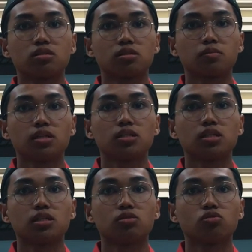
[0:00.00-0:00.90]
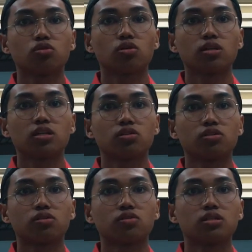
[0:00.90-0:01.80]
similarly to calling on
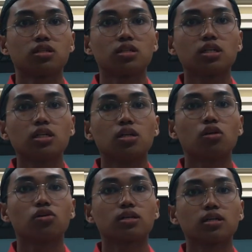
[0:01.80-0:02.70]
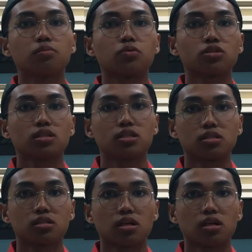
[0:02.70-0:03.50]
ordinary local procedures,